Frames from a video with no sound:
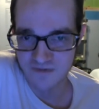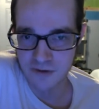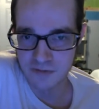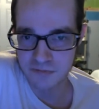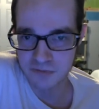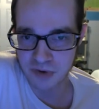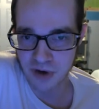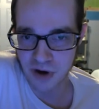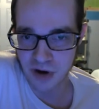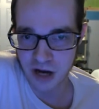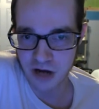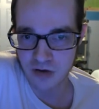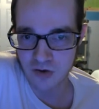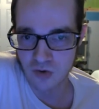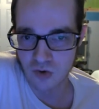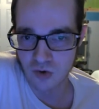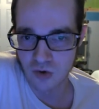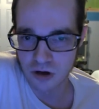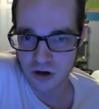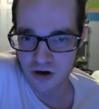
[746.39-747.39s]
from
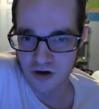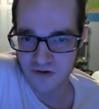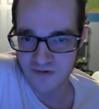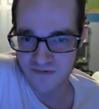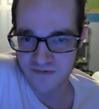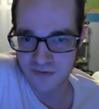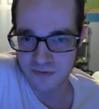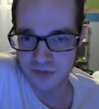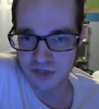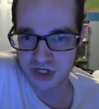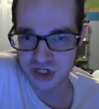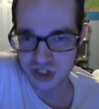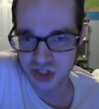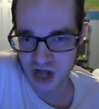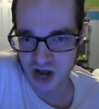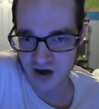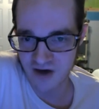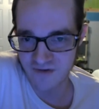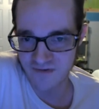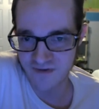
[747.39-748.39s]
Brian Ward from
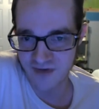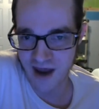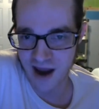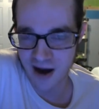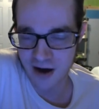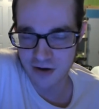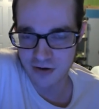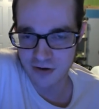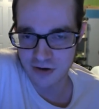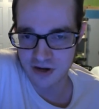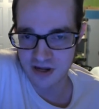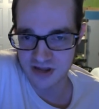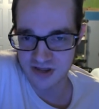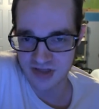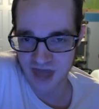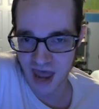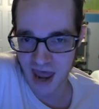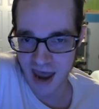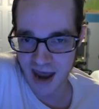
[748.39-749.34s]
Shout Factory,